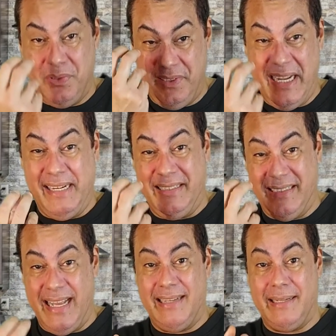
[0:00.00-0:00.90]
You're
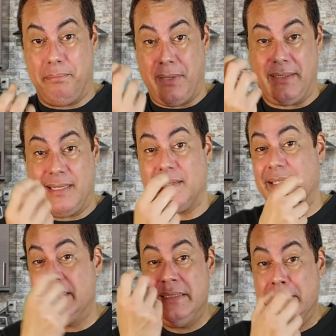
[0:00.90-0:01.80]
getting that, like
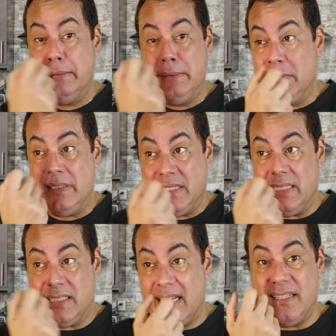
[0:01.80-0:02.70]
practically
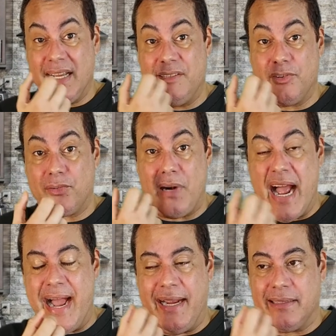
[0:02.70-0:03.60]
you taste like the
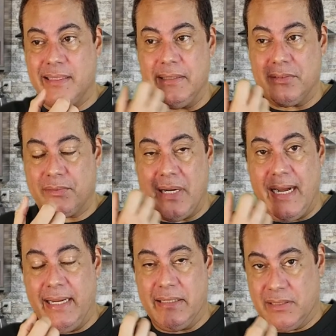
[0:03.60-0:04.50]
rind, like the
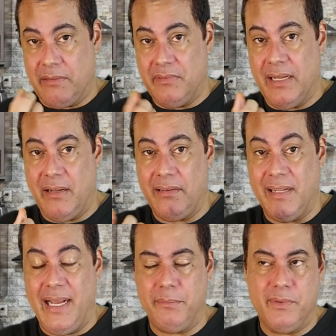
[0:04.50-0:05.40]
rinds of the
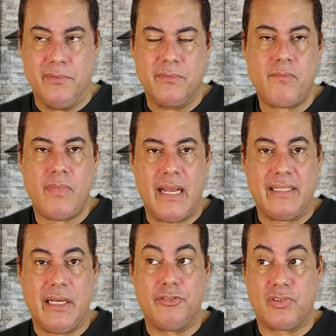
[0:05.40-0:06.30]
lemon.
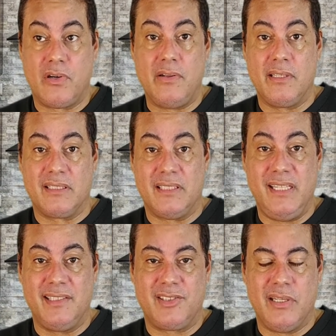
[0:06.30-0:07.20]
That's how strong the
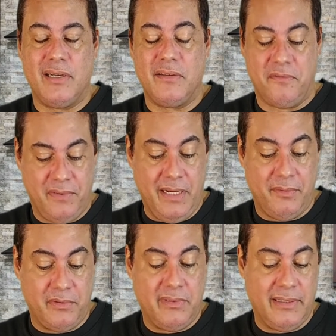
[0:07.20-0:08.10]
seeds, the, the
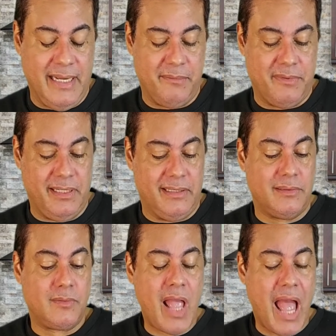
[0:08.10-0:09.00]
flavor of the lemon is.